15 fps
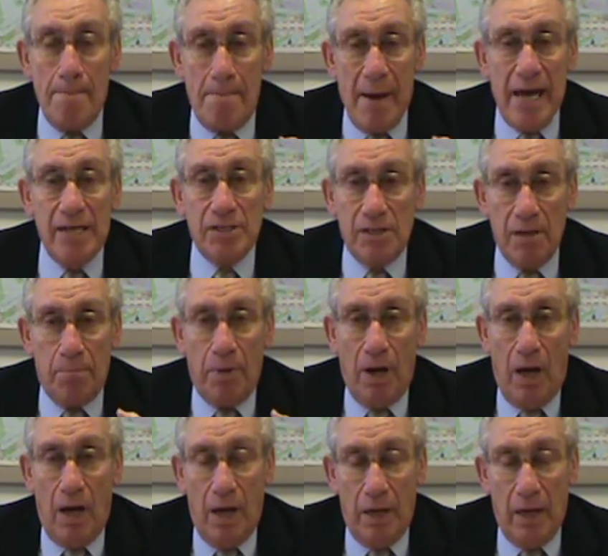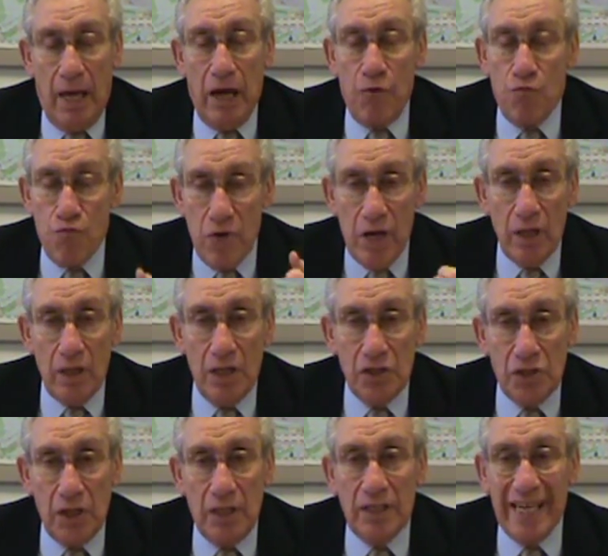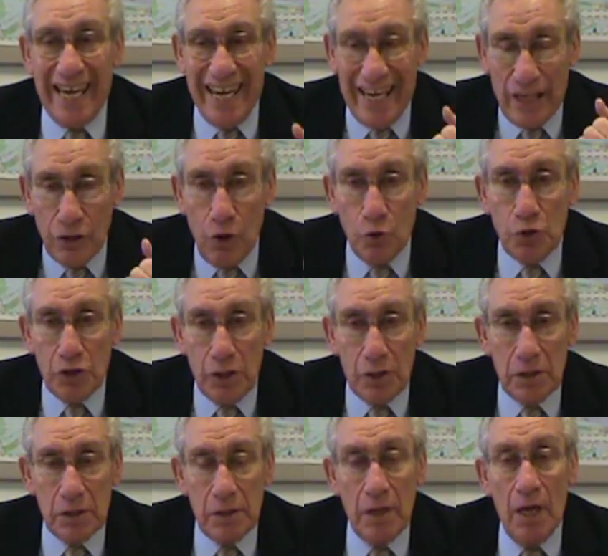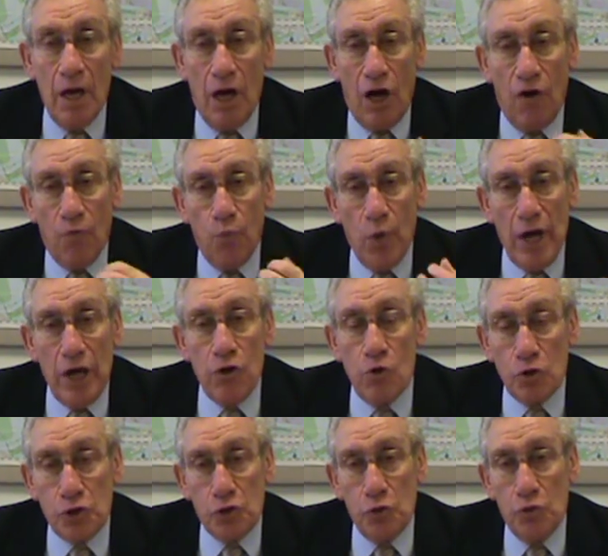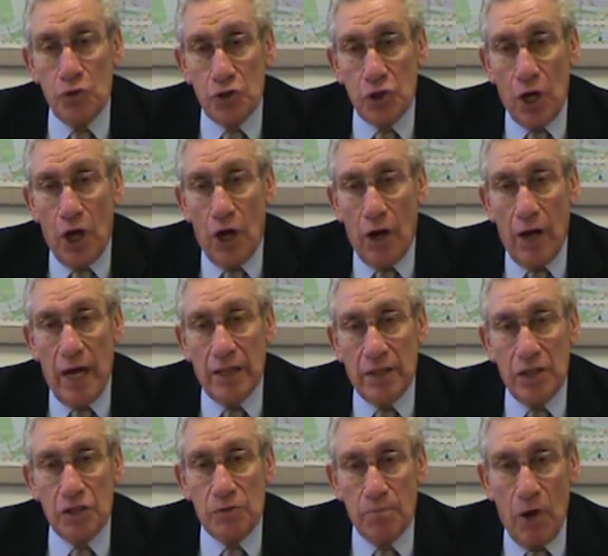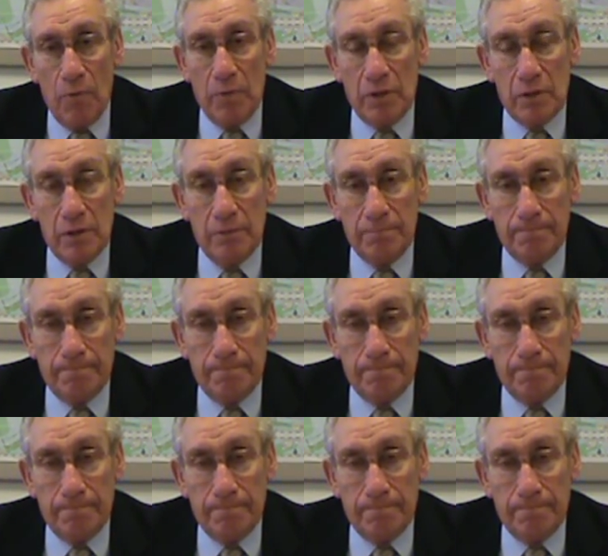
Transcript: based upon a realistic diagnosis of where your students are at this moment.